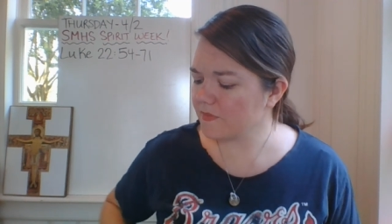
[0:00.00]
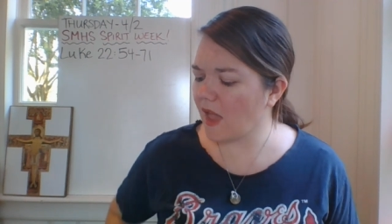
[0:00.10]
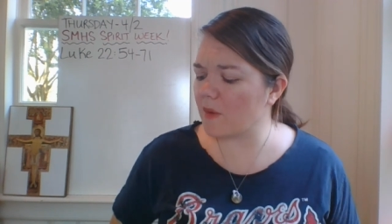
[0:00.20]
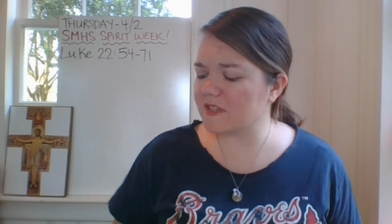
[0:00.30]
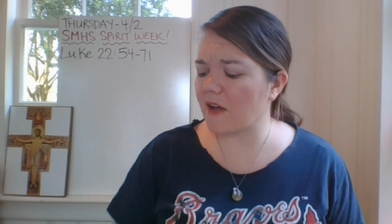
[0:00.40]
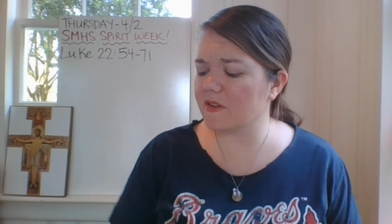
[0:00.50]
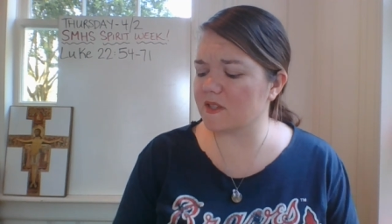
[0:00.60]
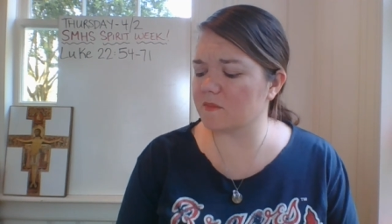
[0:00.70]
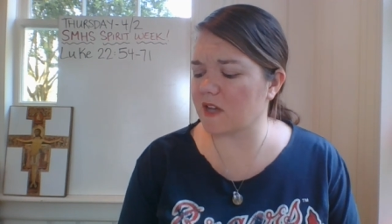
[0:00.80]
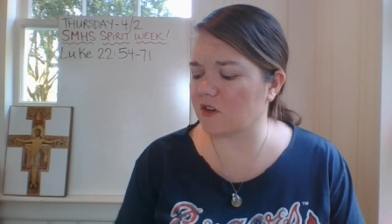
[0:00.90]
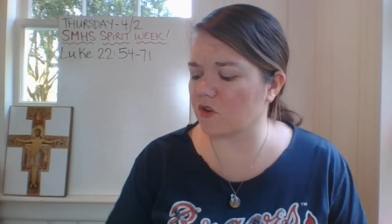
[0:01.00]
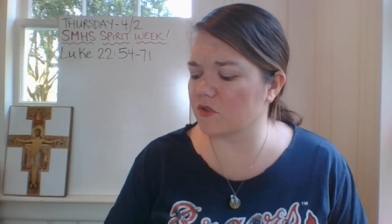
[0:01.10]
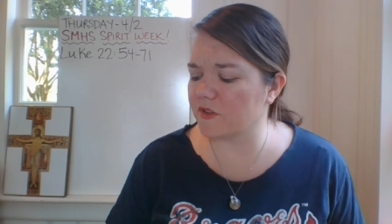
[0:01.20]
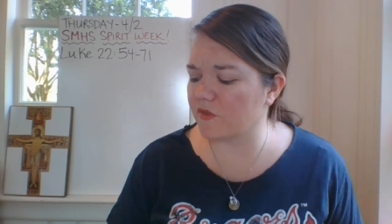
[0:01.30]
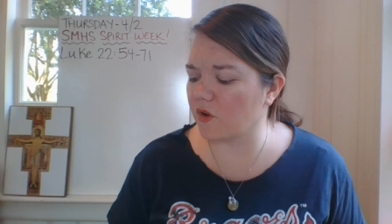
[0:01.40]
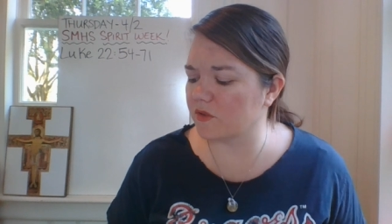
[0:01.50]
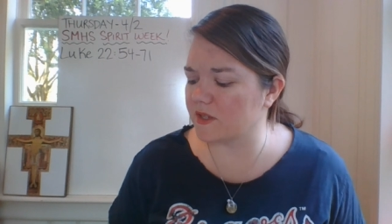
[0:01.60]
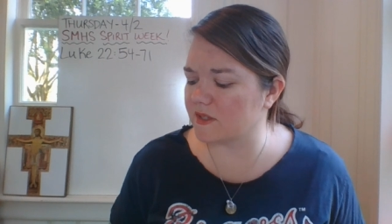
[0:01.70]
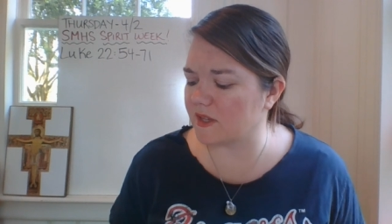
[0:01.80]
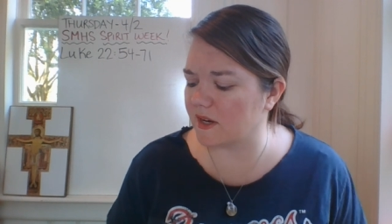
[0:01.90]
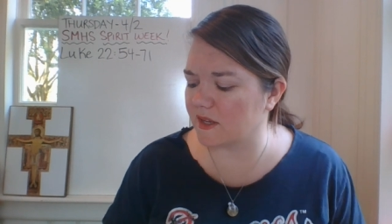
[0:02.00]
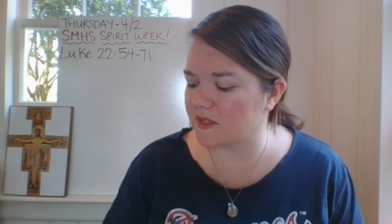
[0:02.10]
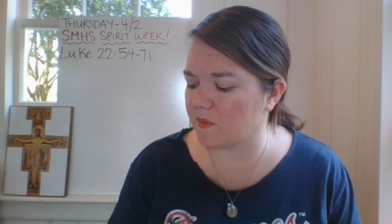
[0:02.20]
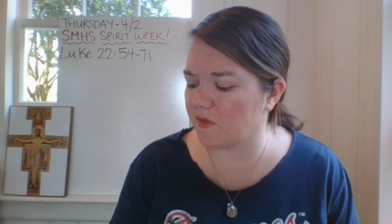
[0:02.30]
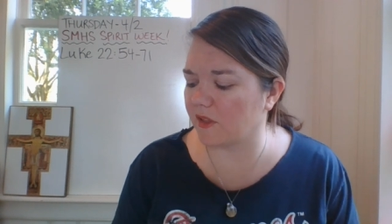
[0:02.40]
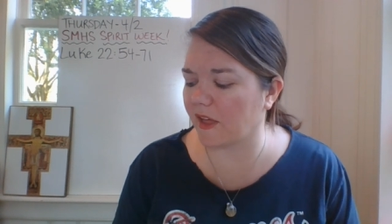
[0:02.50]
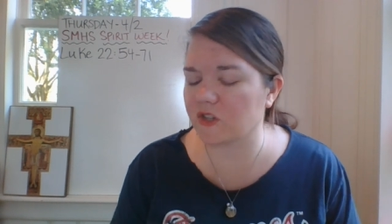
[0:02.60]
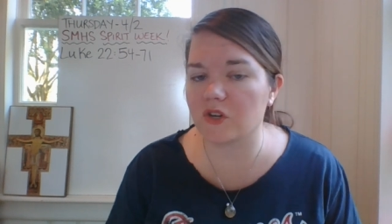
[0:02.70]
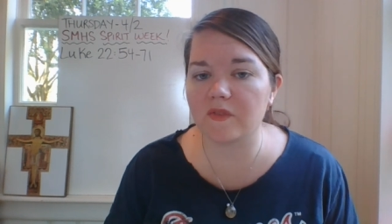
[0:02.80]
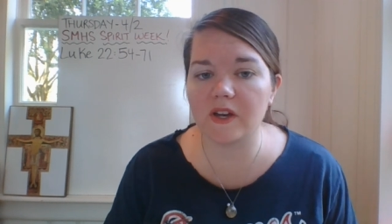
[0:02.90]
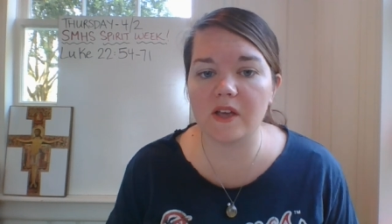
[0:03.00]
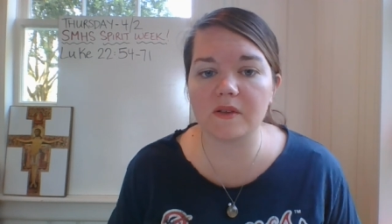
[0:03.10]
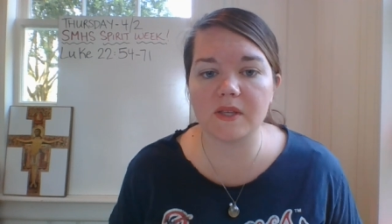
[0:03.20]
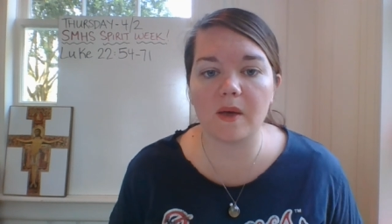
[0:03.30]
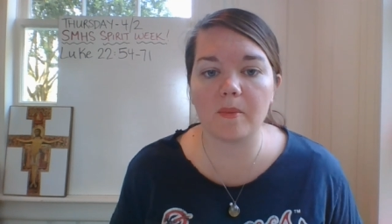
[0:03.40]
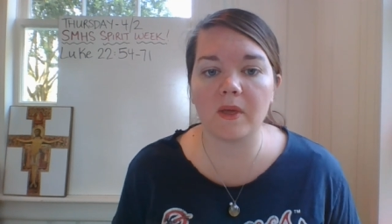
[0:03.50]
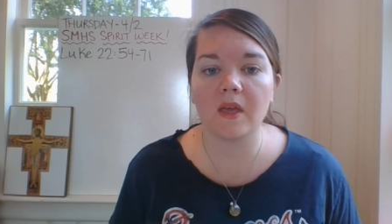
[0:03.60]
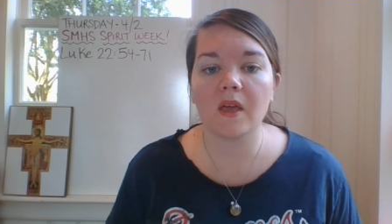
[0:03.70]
I was having some technical difficulties getting some of the lecture videos up.